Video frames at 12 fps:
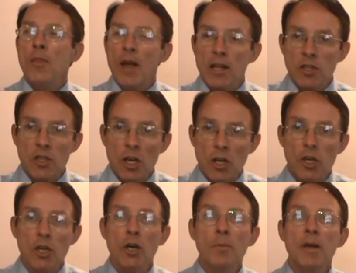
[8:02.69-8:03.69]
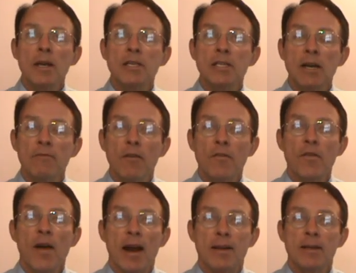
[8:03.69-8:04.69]
That's the cumulative
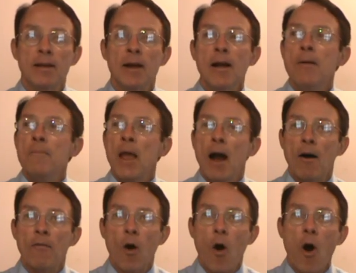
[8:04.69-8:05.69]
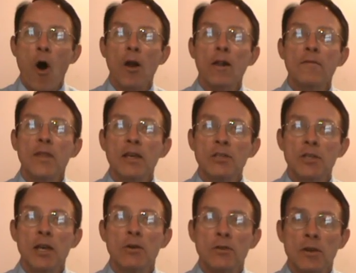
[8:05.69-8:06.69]
effect of all of
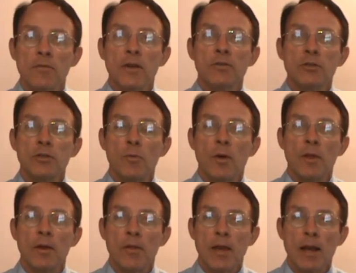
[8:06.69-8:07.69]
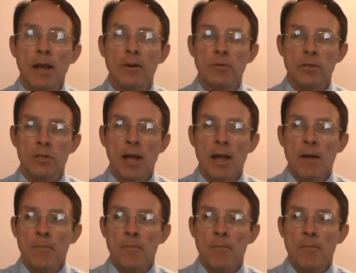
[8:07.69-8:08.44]
these years of interest where the interest